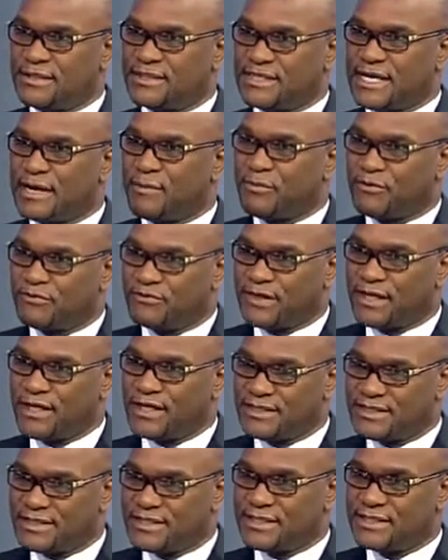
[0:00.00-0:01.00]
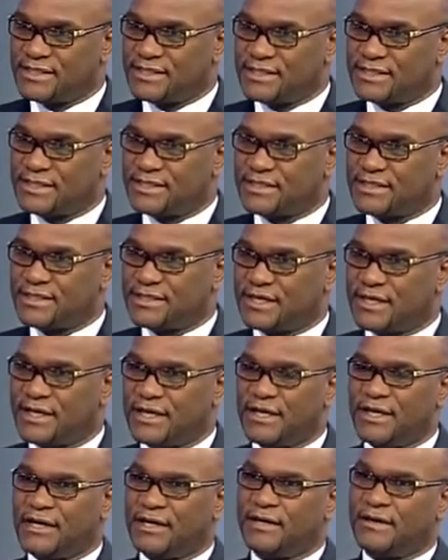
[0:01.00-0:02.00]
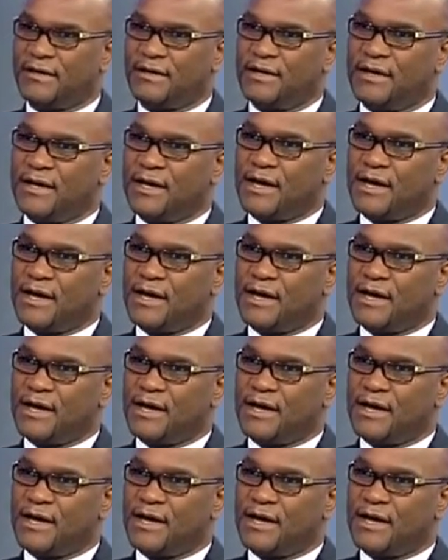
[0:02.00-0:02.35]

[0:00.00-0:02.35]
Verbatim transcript: in some of the instances, uh,